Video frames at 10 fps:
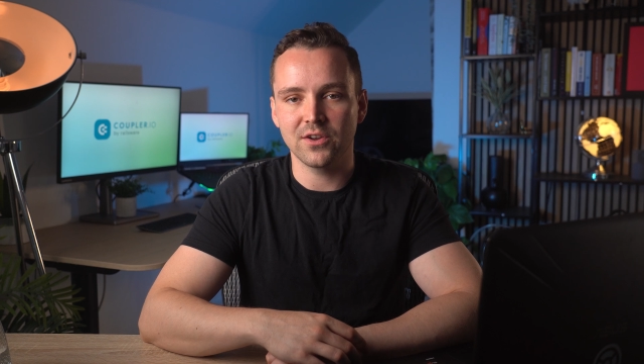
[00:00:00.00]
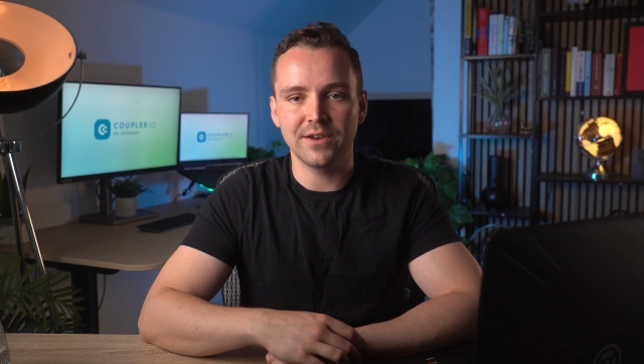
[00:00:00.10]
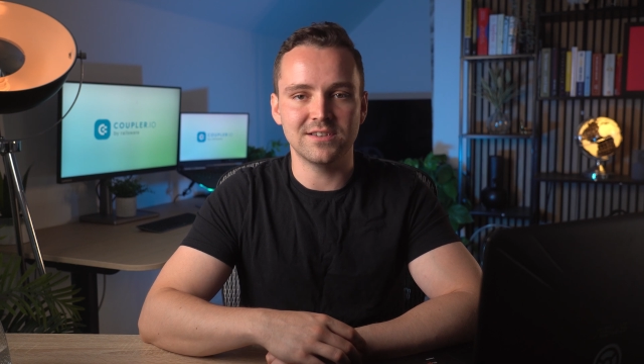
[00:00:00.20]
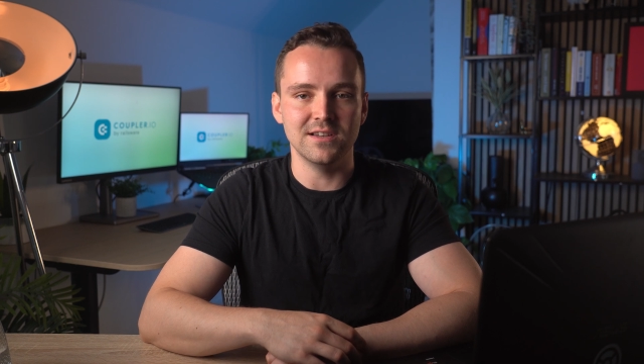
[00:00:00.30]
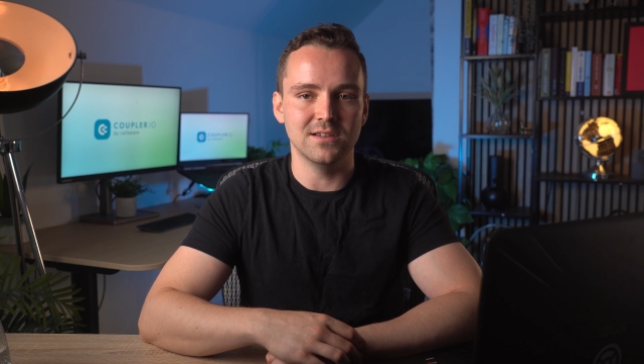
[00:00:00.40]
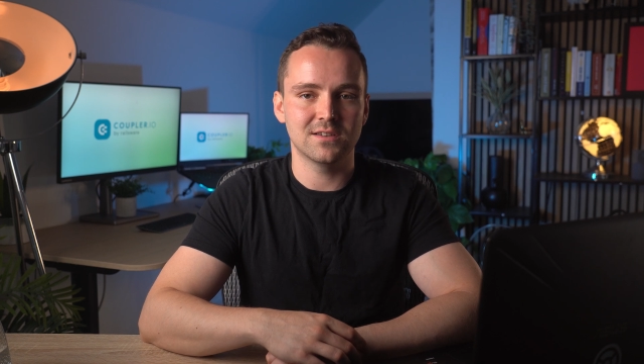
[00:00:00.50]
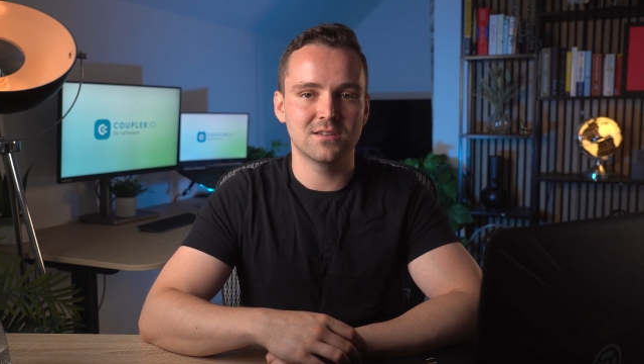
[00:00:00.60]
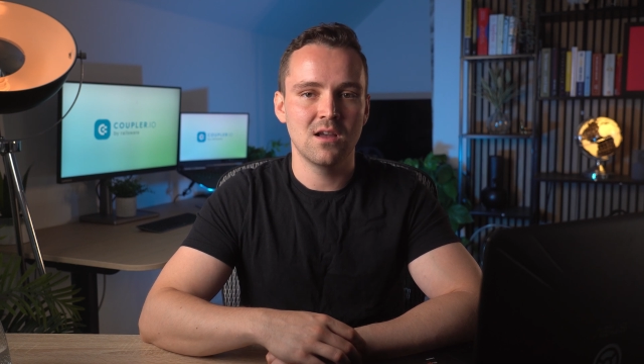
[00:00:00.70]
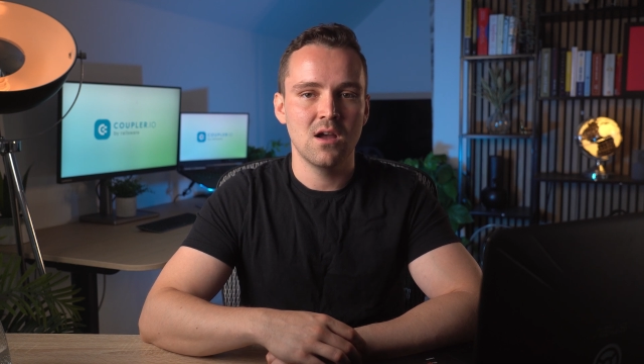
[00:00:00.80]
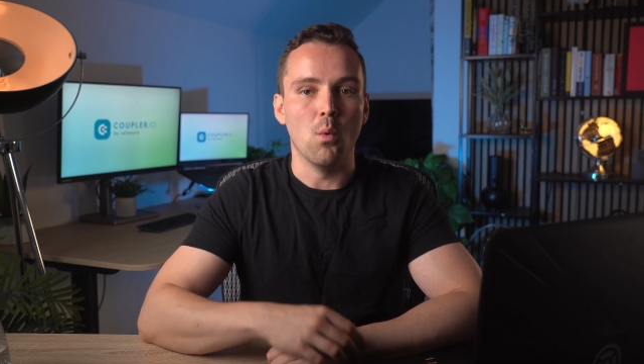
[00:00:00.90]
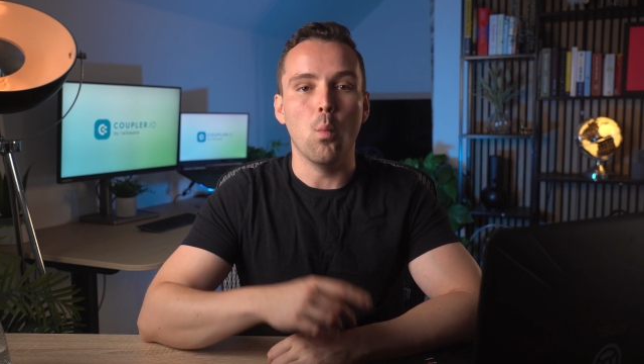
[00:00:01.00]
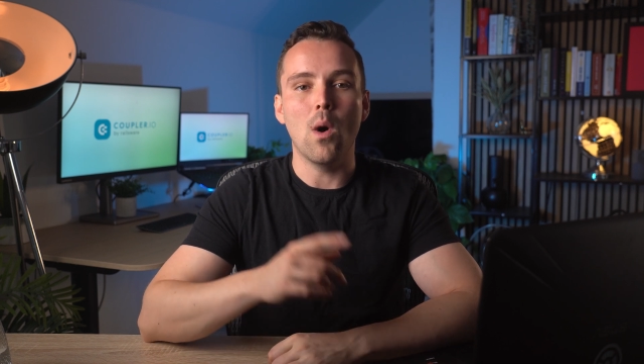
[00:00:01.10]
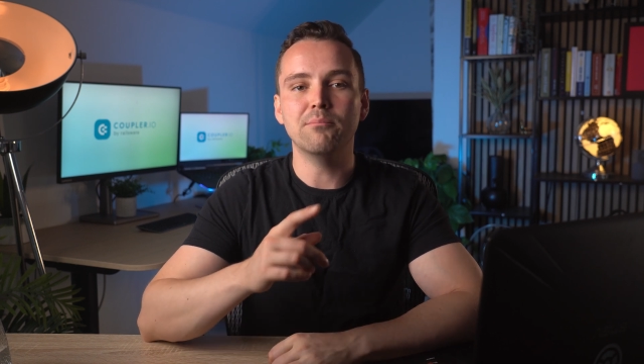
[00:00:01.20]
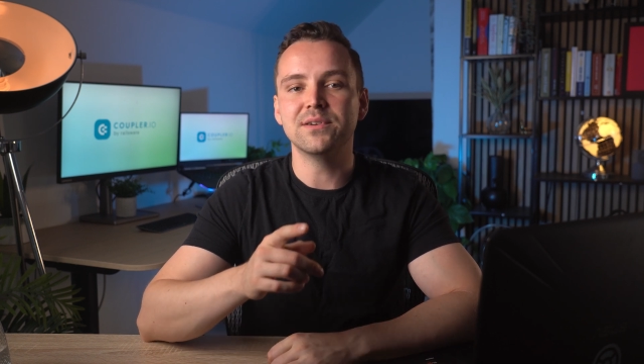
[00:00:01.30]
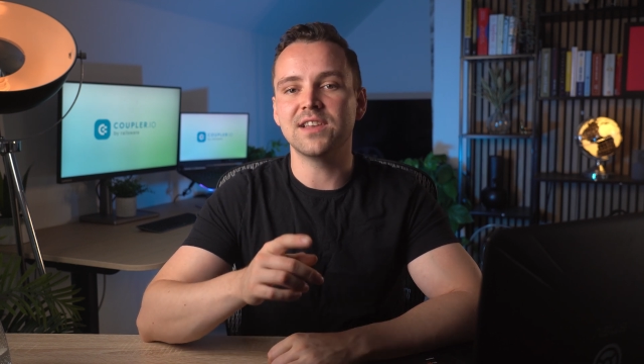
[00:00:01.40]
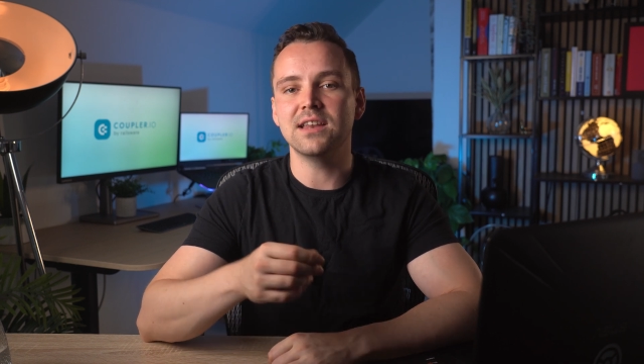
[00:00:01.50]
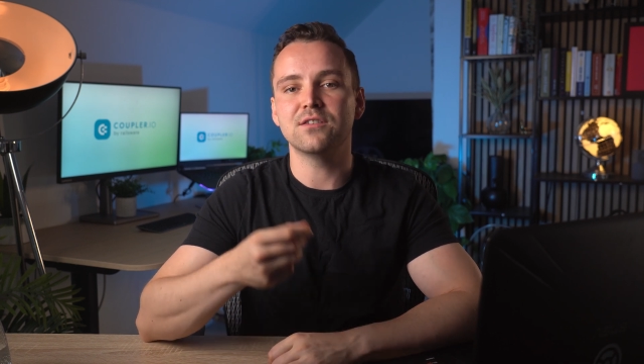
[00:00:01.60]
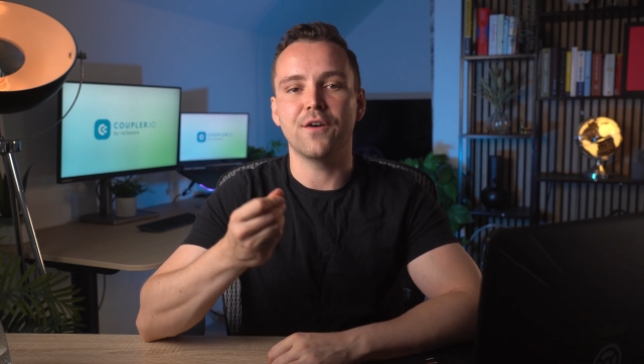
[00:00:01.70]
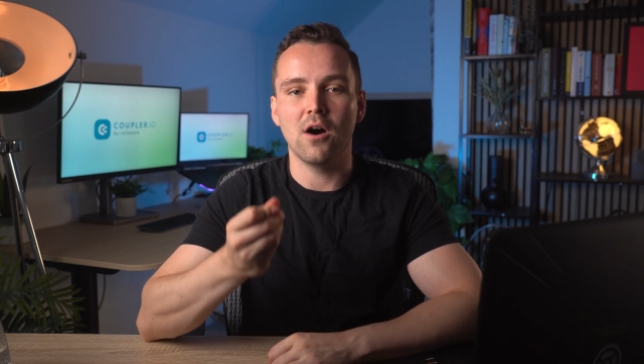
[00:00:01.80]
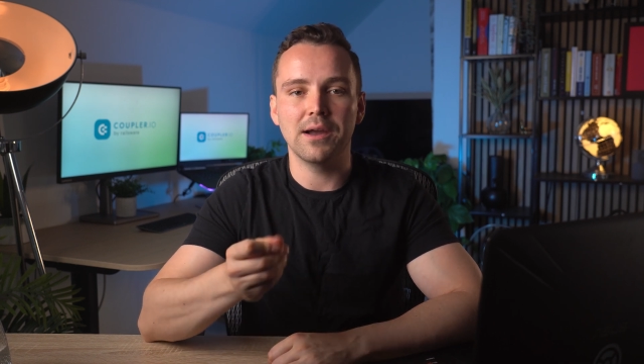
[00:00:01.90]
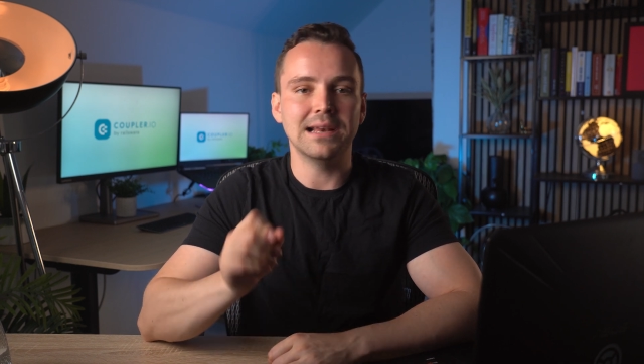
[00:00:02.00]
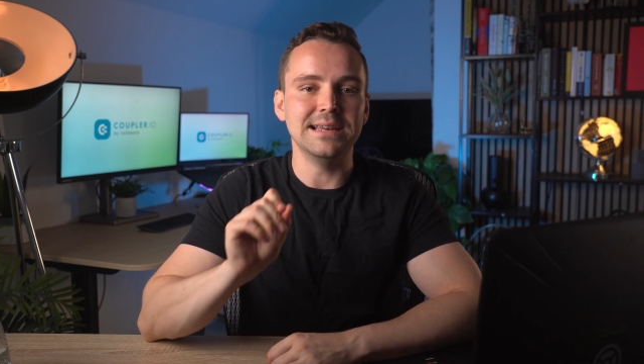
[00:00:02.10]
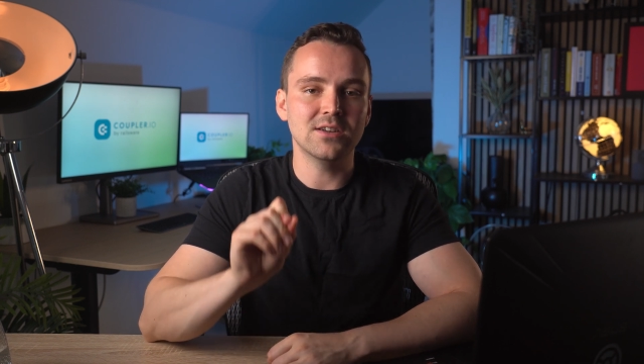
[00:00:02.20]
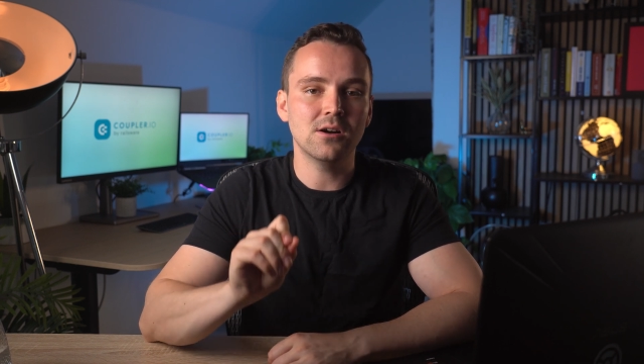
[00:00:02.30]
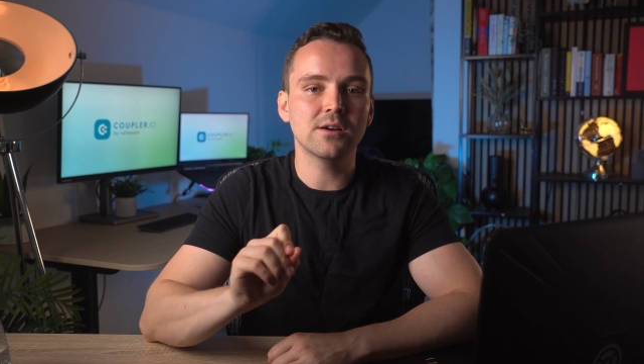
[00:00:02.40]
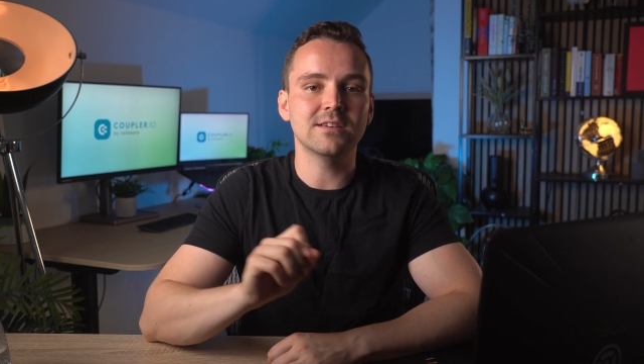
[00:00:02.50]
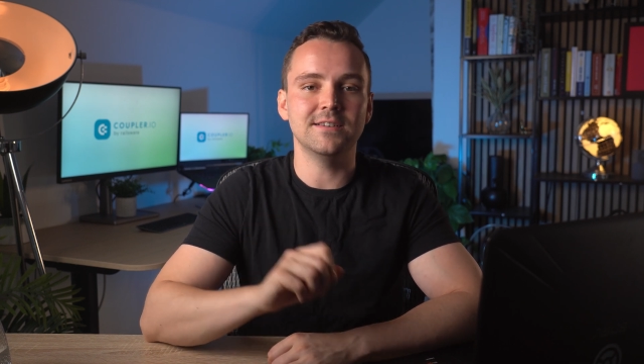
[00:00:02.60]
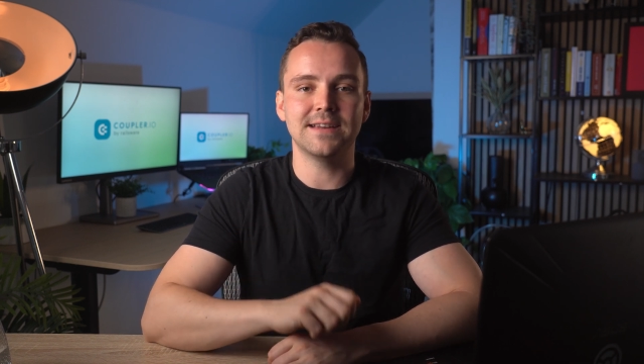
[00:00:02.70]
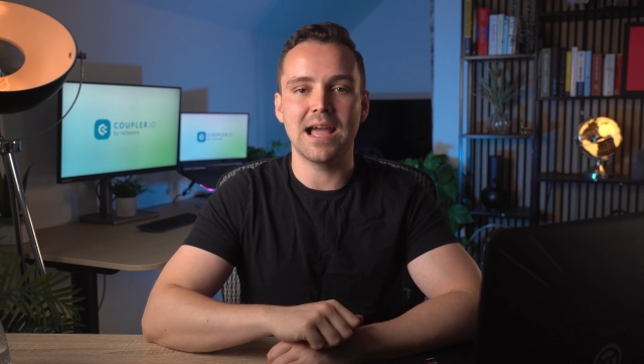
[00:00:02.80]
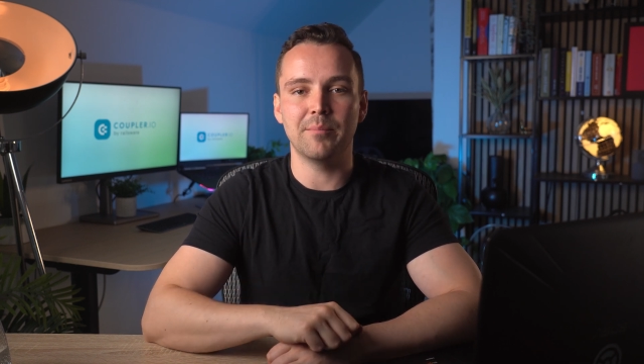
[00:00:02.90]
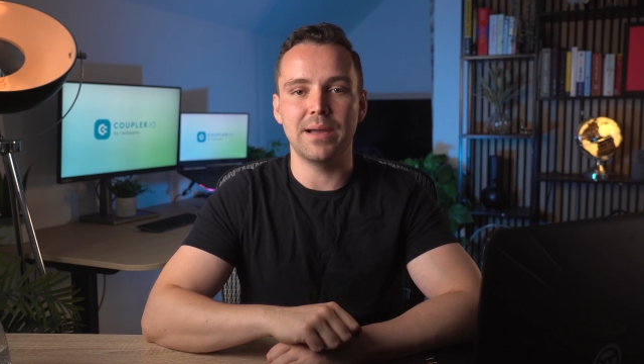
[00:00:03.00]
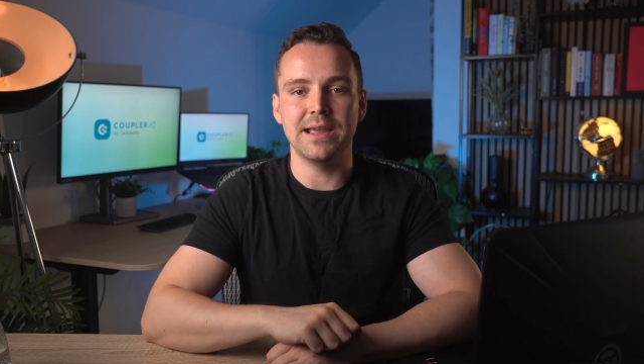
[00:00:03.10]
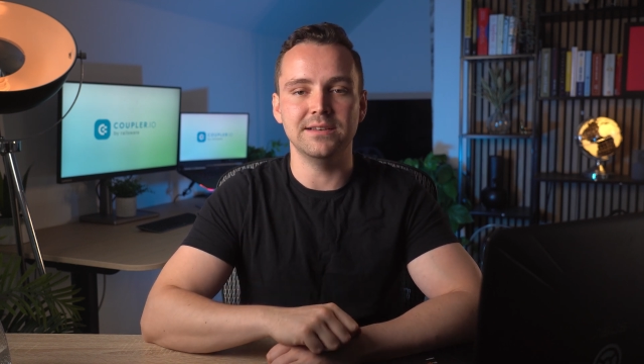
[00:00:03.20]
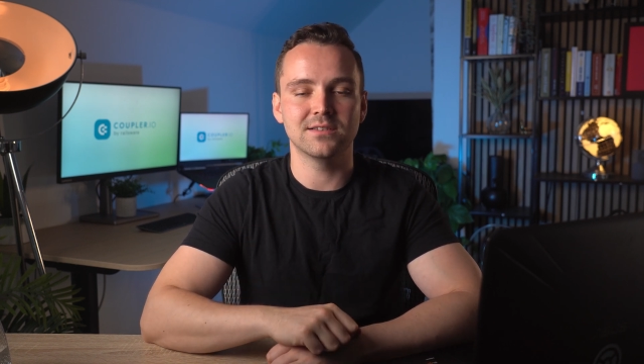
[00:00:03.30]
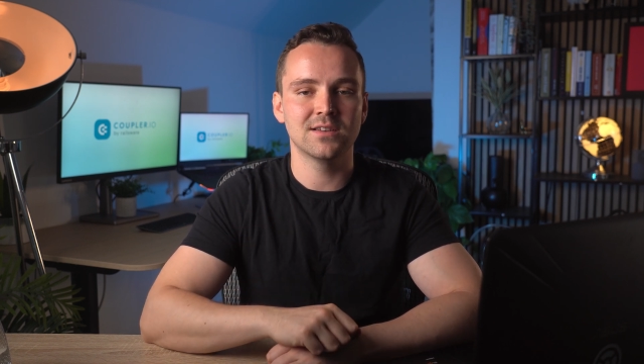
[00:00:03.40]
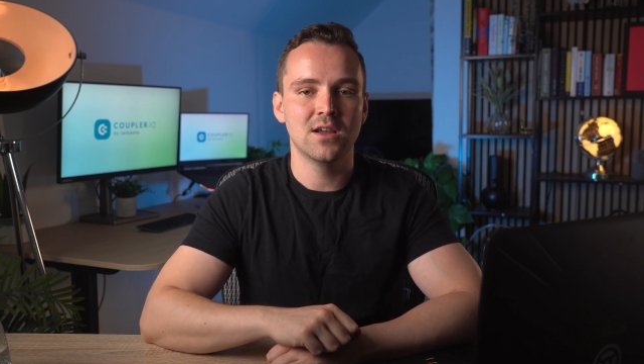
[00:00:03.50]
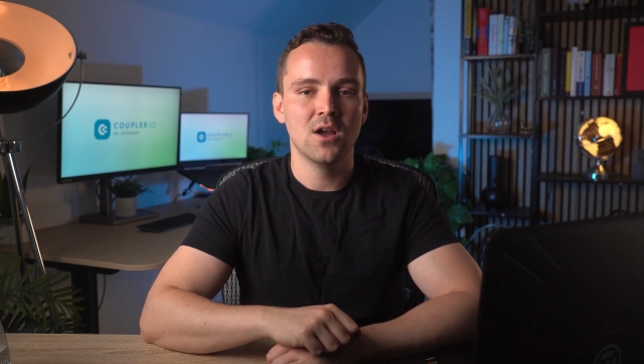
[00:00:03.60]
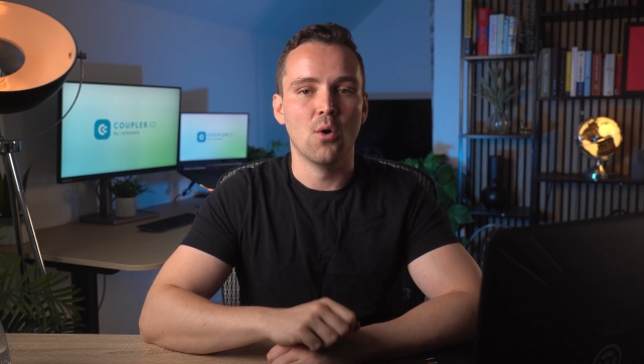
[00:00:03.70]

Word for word: sizes, 1% for highly targeted campaigns,